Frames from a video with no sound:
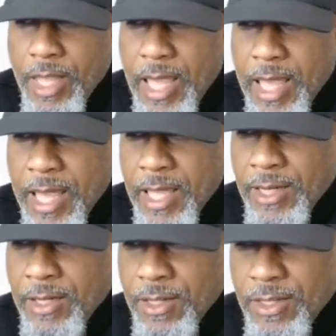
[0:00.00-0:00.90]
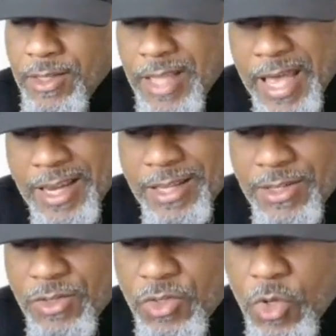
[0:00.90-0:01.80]
And that is
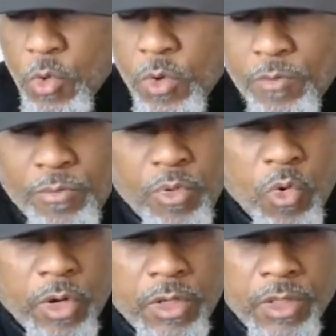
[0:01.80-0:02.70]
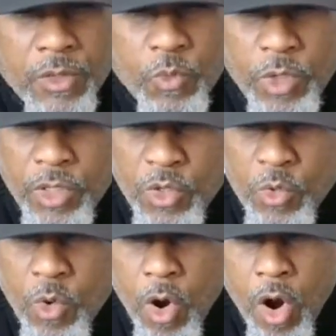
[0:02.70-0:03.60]
so important when
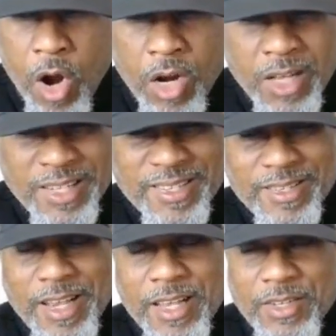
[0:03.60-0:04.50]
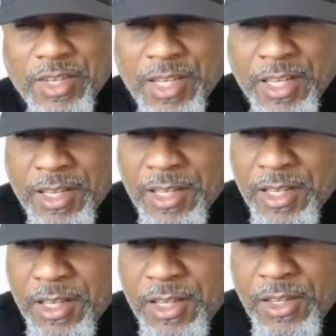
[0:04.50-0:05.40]
you are assessing
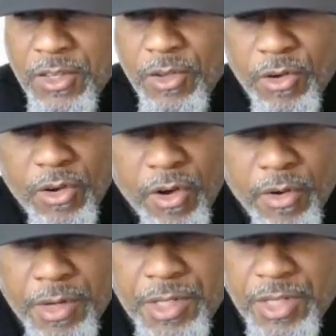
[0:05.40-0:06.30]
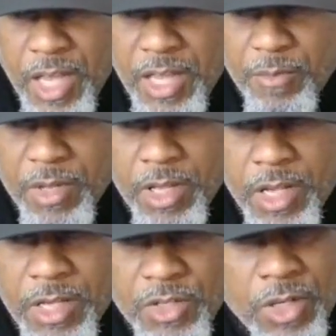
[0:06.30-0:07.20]
your current state,
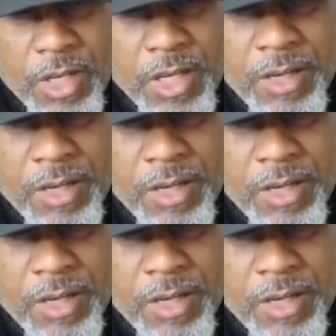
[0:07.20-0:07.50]
because you